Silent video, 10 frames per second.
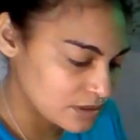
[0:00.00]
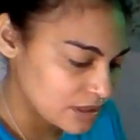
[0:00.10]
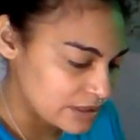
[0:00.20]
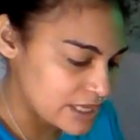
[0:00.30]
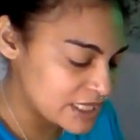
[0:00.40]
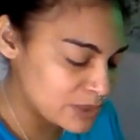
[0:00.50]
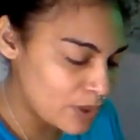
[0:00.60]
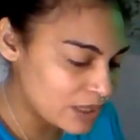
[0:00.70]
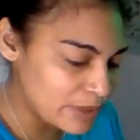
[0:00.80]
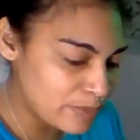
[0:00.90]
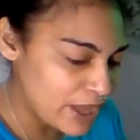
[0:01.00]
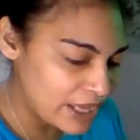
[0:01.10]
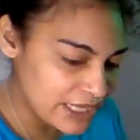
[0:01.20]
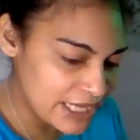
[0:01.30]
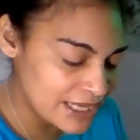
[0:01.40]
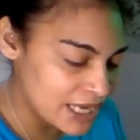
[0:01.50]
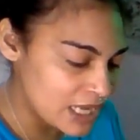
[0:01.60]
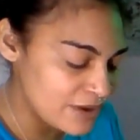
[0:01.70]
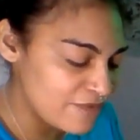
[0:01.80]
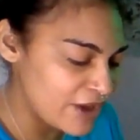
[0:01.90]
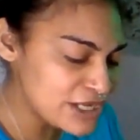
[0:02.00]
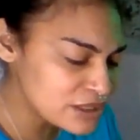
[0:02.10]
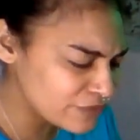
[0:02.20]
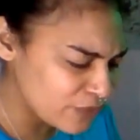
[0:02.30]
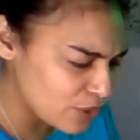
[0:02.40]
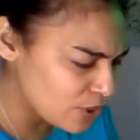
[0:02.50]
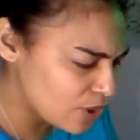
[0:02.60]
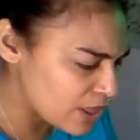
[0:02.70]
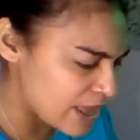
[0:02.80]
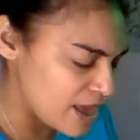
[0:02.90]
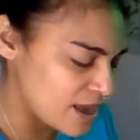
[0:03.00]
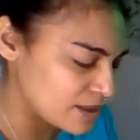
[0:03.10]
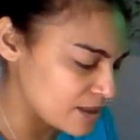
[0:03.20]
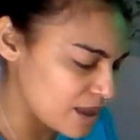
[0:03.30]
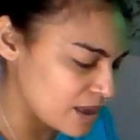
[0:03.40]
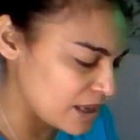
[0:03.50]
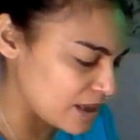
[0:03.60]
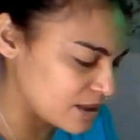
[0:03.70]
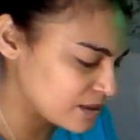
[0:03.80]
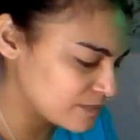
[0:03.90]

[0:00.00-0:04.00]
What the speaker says: They just want to be petty and vengeful and, like...